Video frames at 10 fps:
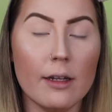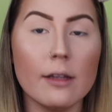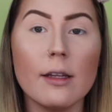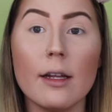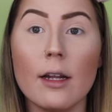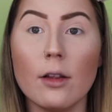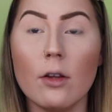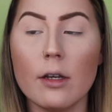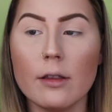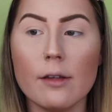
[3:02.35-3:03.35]
And then
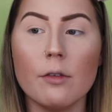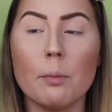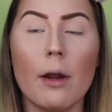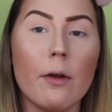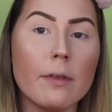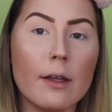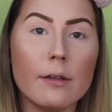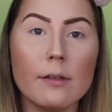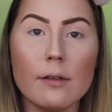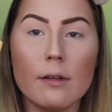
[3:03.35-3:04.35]
look at the spray on
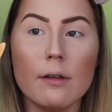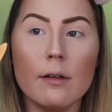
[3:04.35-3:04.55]
this.